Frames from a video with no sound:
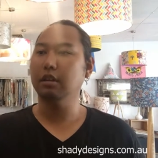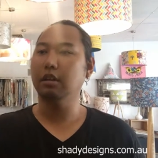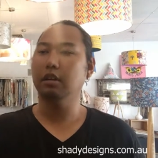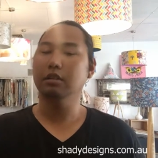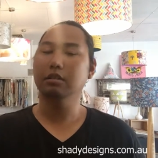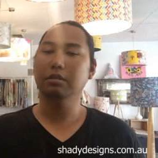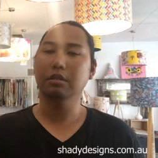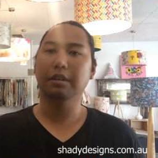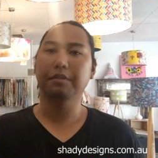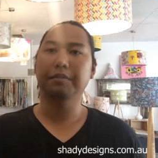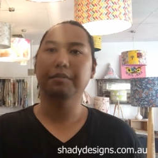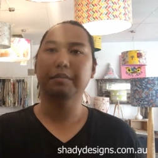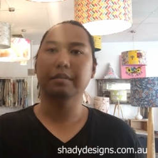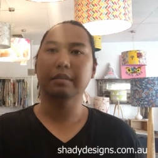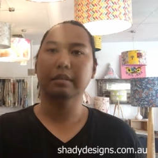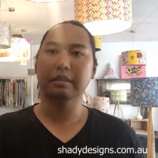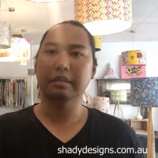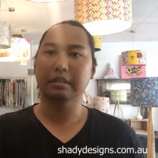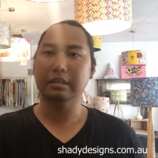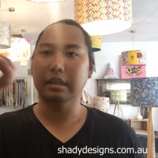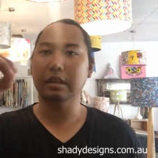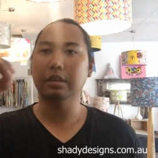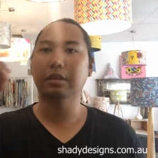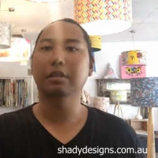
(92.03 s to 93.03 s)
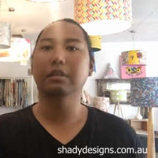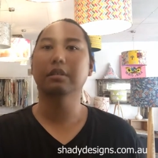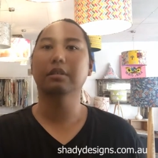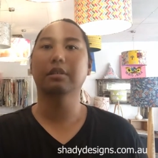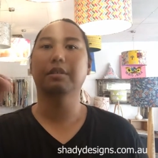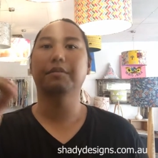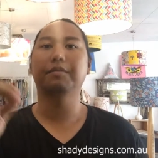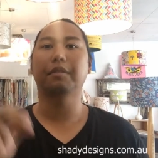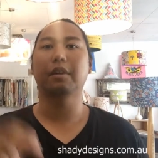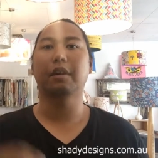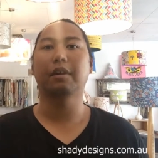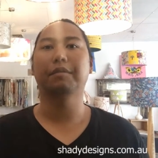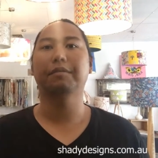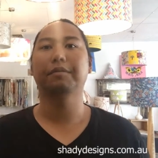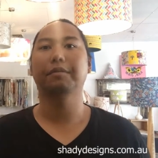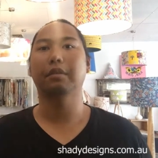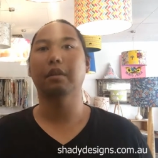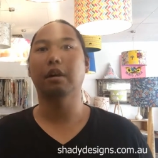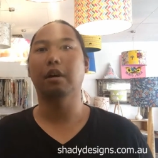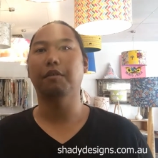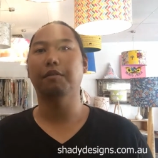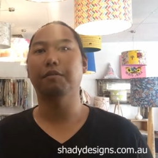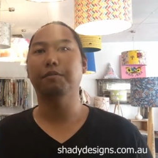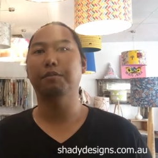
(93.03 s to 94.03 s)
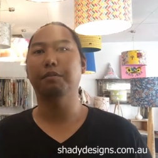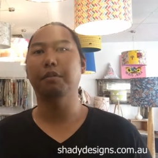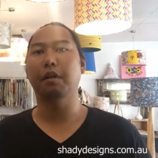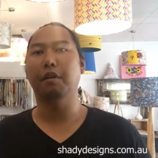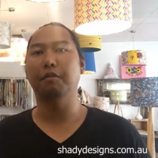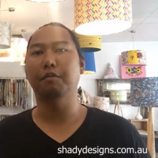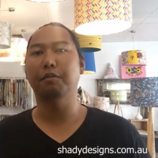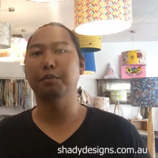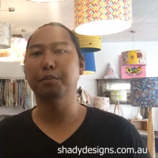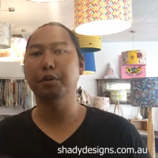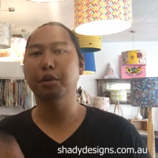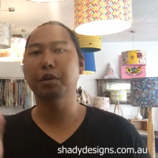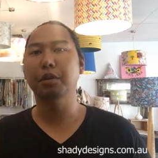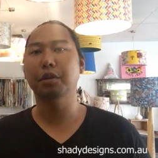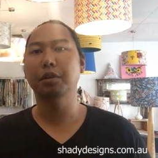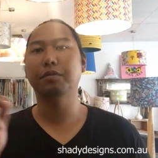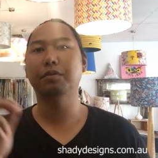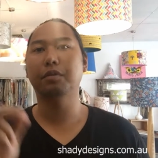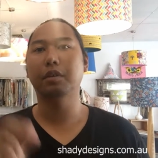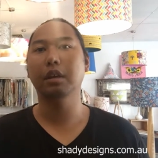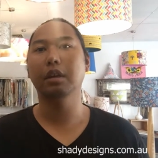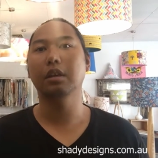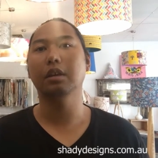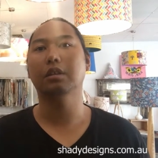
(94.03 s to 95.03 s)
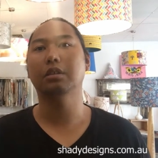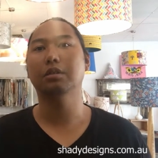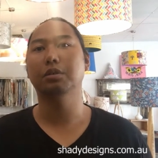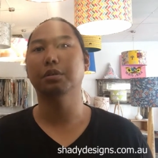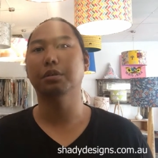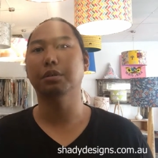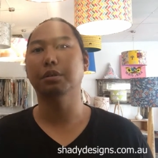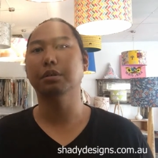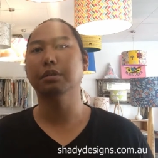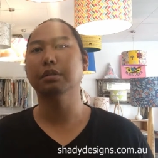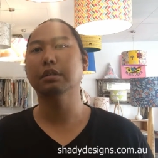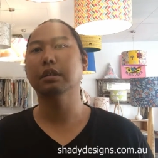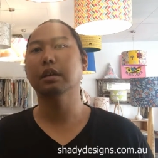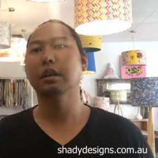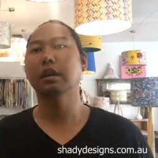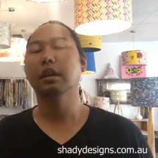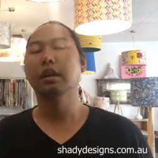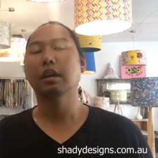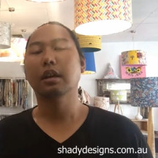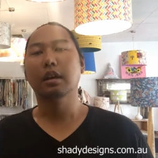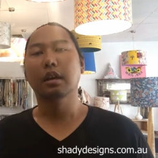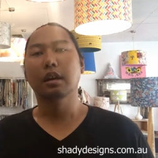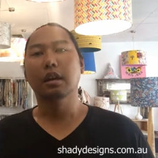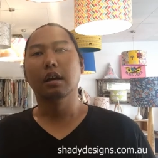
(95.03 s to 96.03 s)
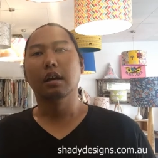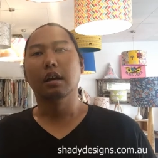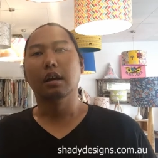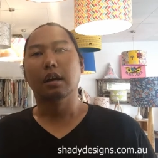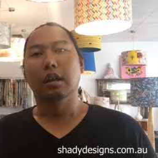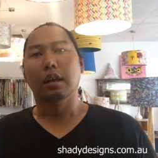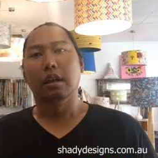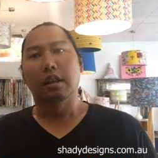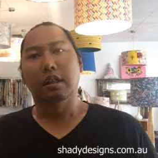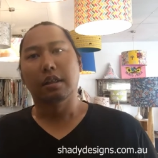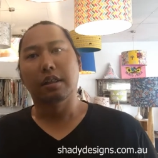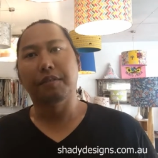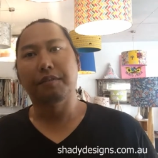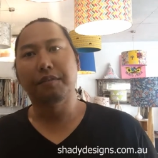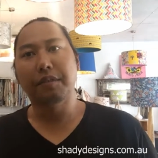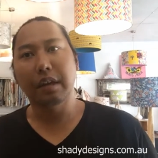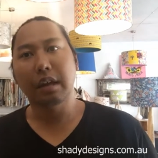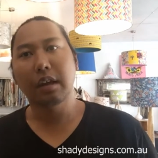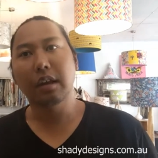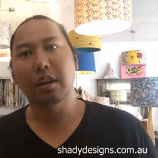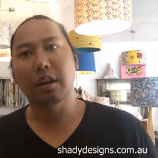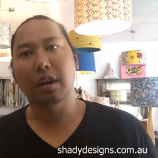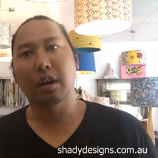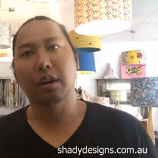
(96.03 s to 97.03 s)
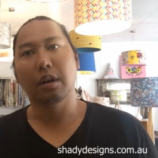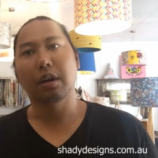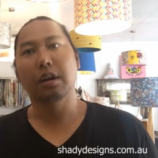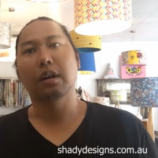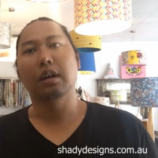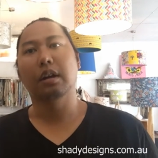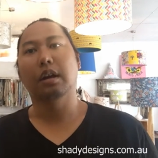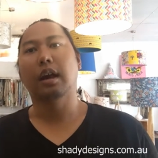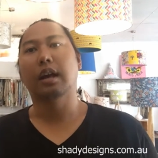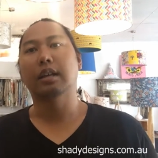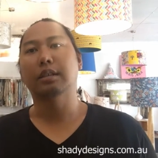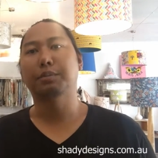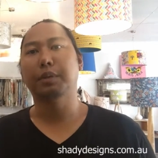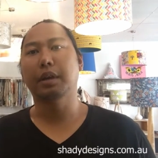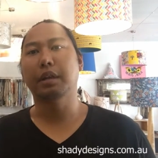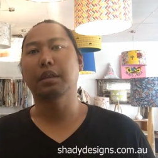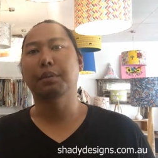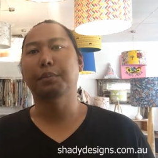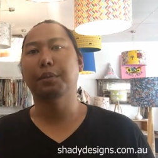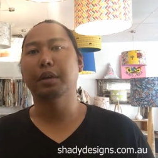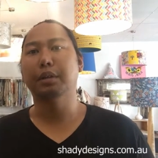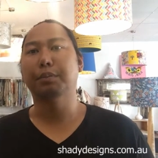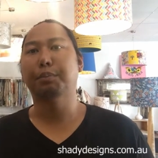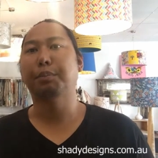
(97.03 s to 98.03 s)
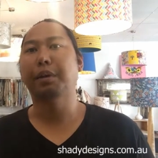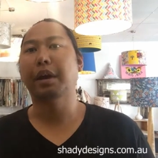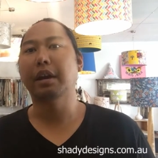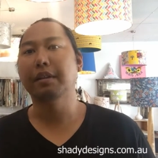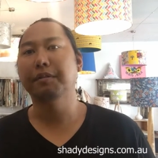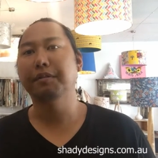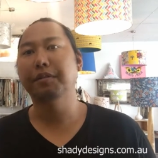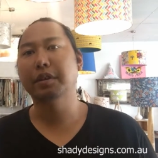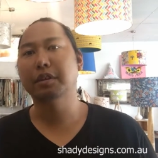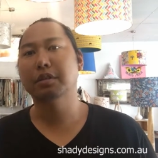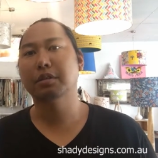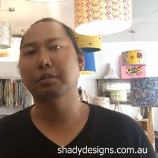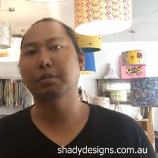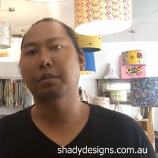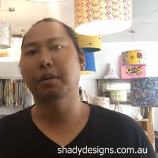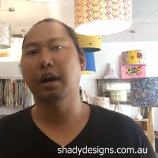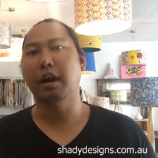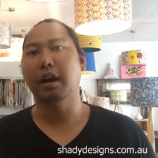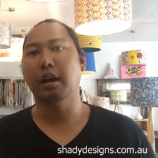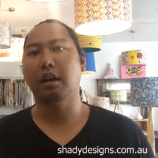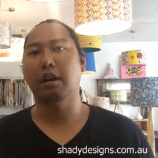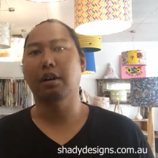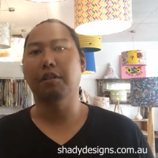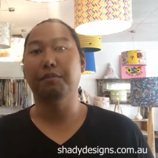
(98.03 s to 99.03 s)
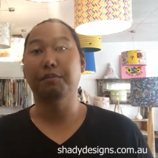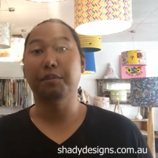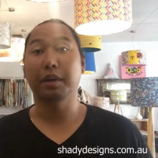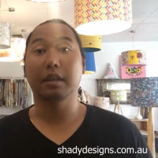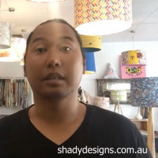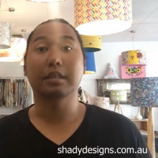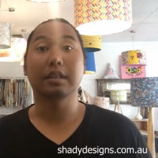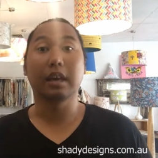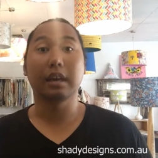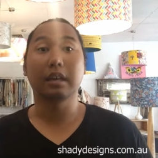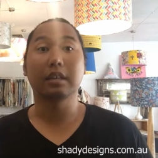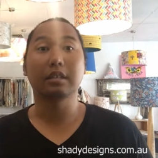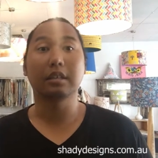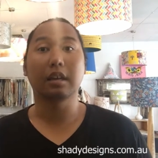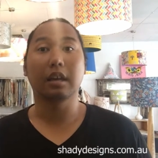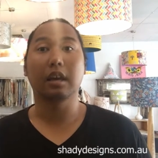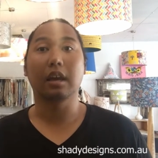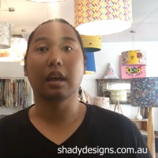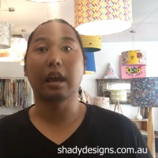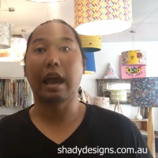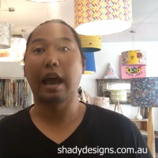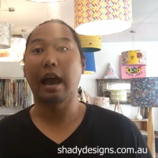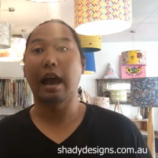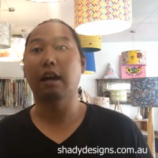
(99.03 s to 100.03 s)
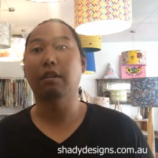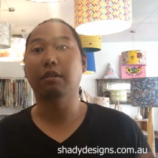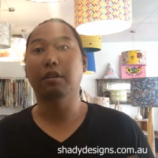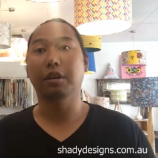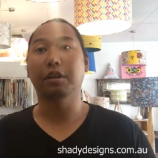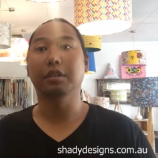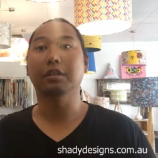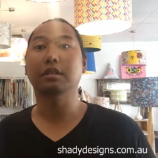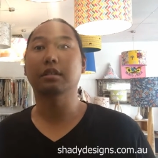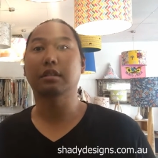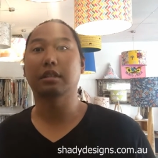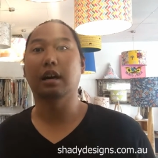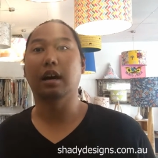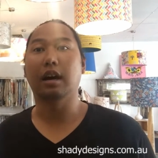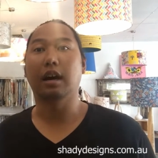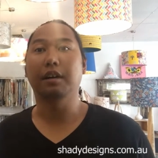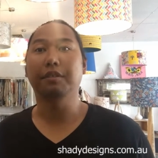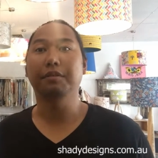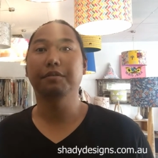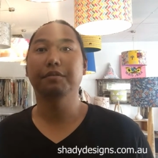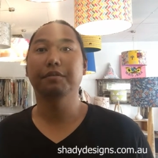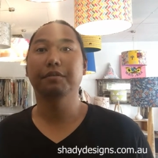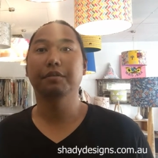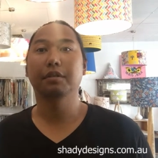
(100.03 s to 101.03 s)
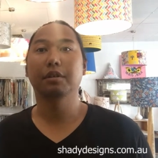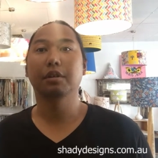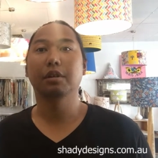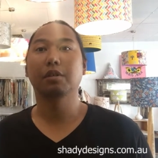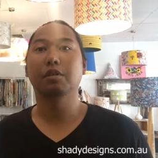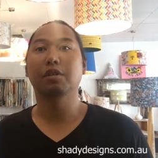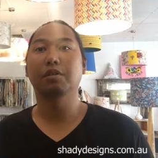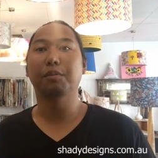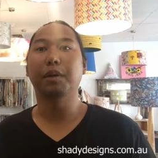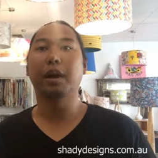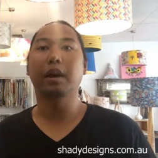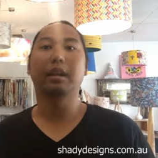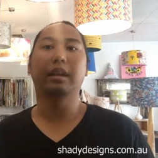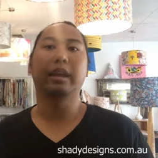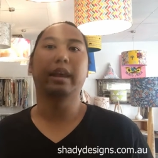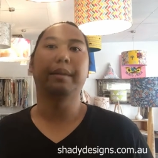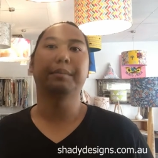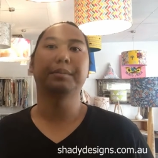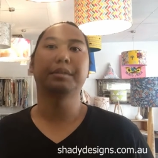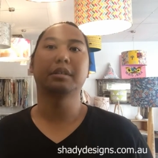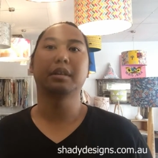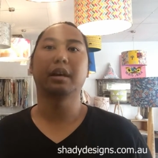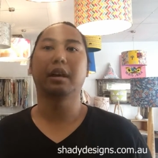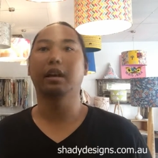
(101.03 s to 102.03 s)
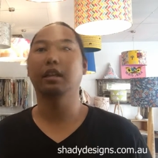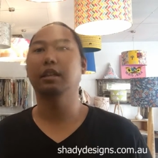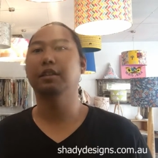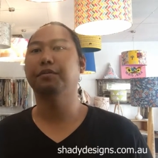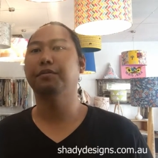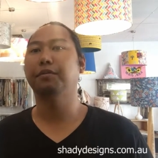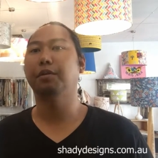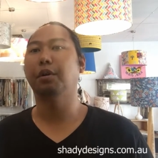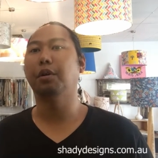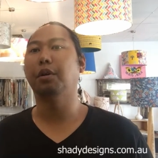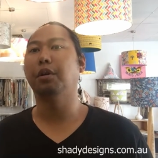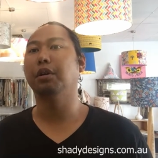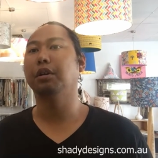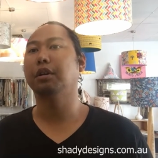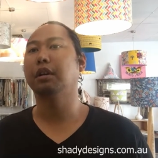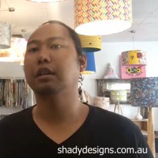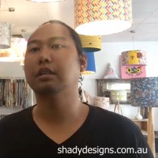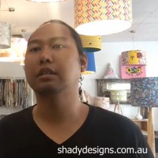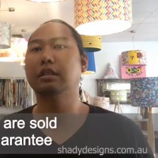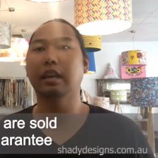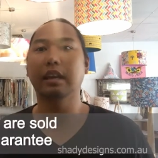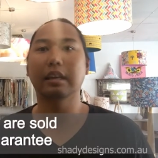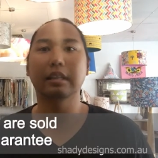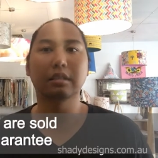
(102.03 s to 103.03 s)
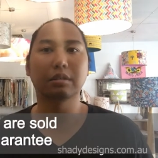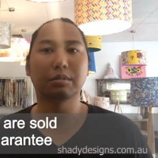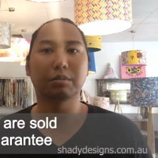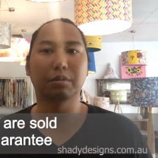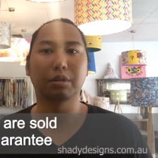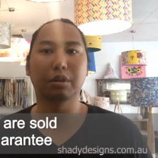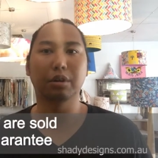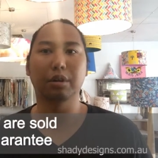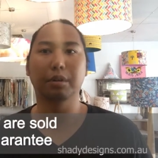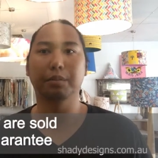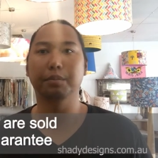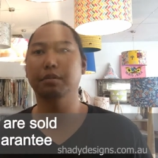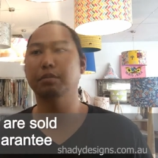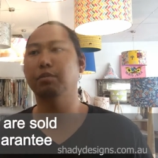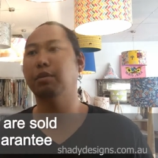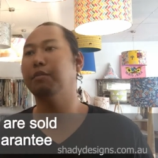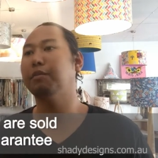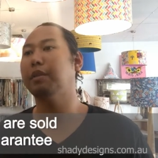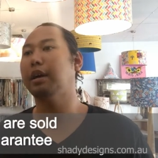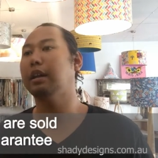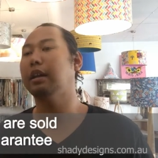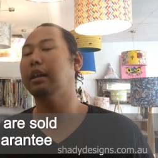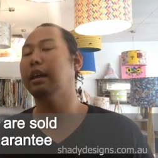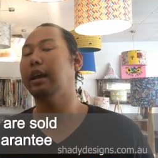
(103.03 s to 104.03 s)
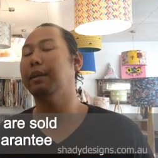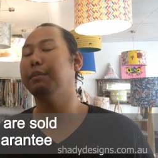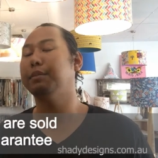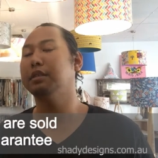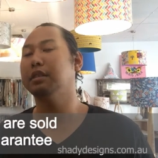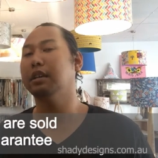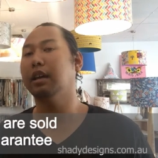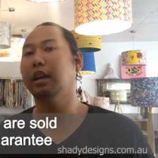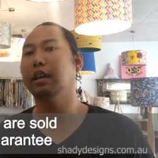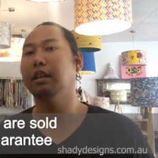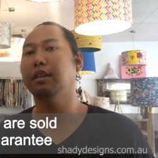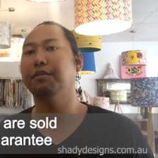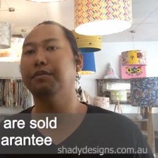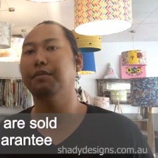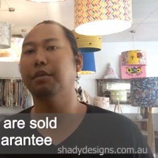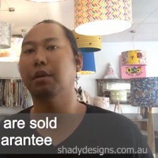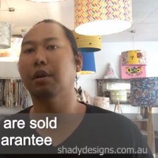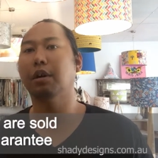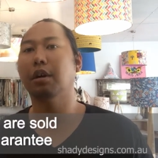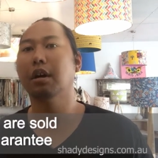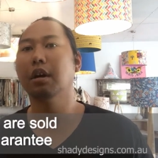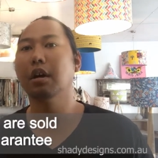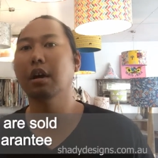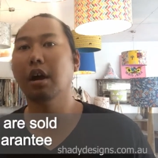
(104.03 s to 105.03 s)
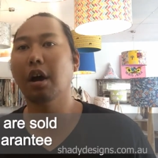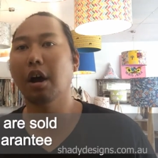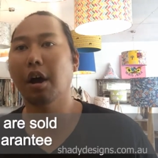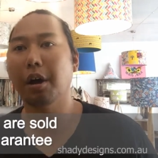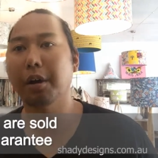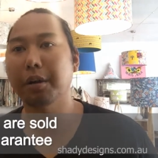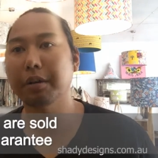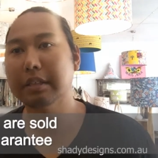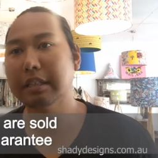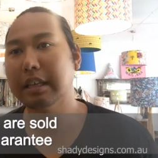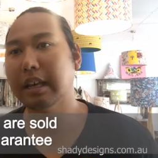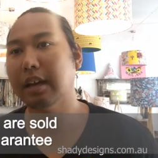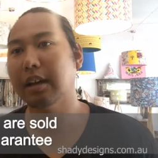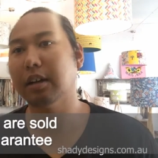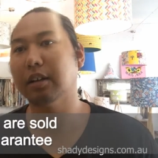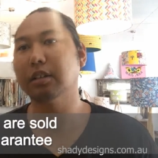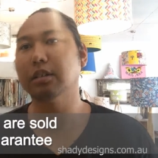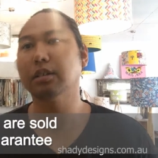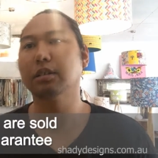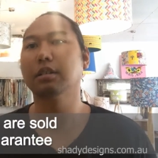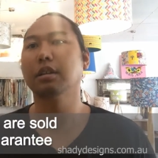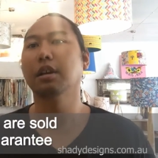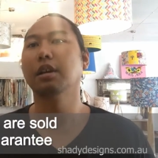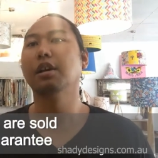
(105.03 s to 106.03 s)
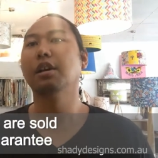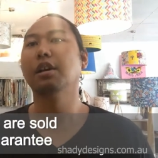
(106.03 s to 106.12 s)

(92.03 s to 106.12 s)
sort of skills of maneuvering your tools. The video has been the most beneficial way of me teaching our own staff who have made lampshades for kids' rooms. We've made lampshades for hotels.